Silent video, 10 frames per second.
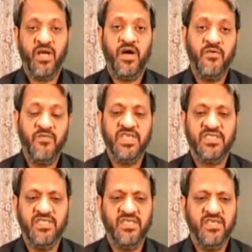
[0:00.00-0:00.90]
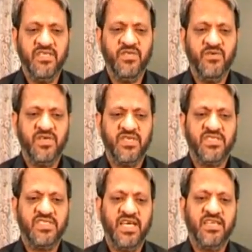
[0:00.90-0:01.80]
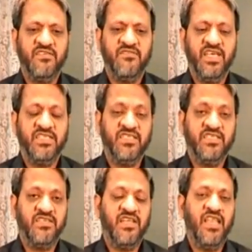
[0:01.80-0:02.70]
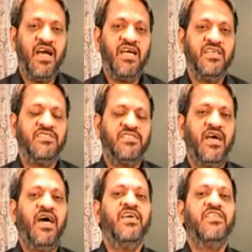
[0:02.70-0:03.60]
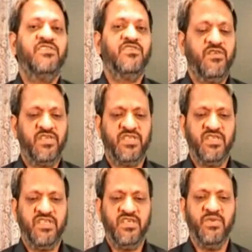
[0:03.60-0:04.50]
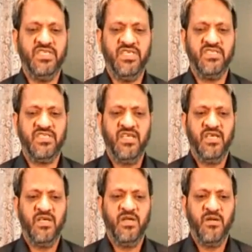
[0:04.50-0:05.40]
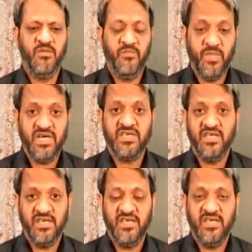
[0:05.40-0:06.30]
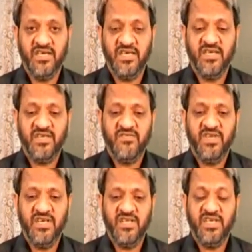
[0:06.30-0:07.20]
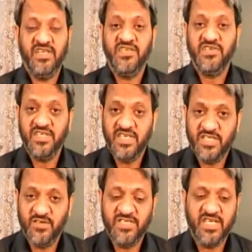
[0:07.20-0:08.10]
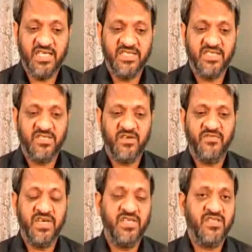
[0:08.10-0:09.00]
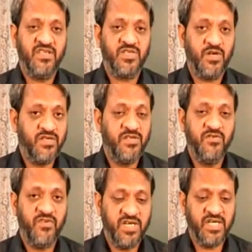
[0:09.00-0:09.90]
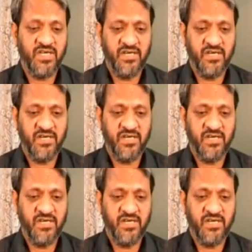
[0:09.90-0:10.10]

Obviously, you are sacrificing large high resolution images, but it will increase your chances of getting the shot you wanted.